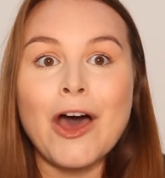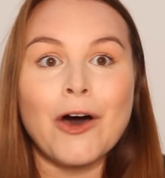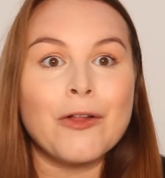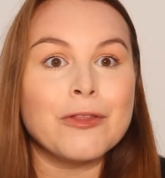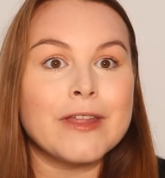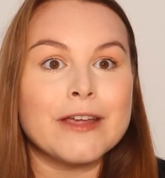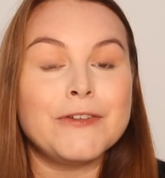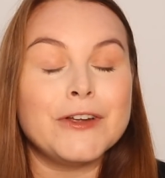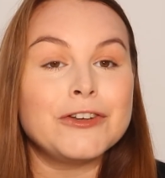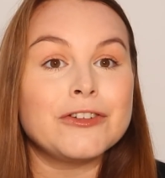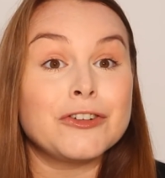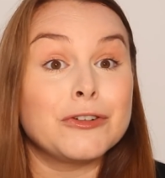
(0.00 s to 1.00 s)
on the
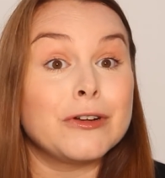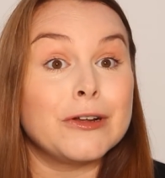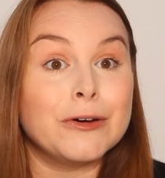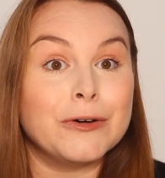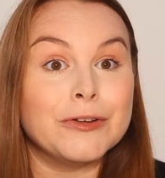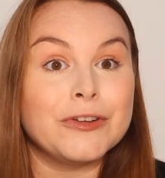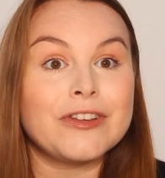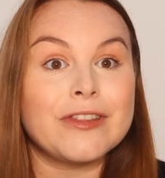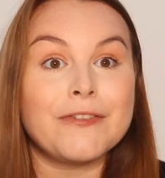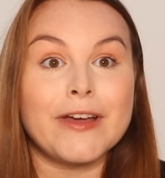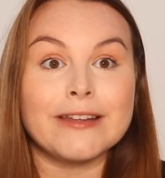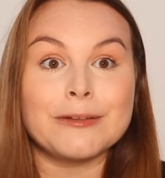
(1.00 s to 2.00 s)
official launch, the
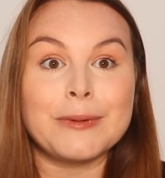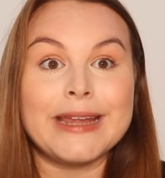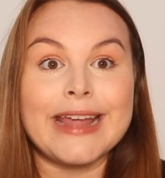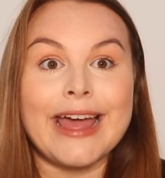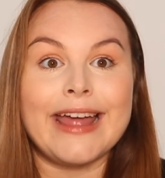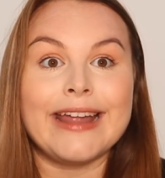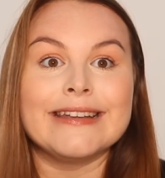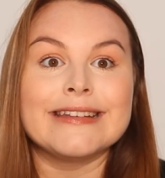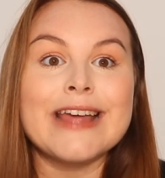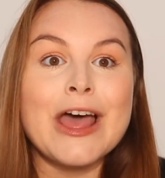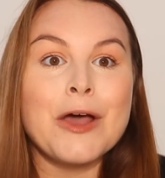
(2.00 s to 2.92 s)
first weekend,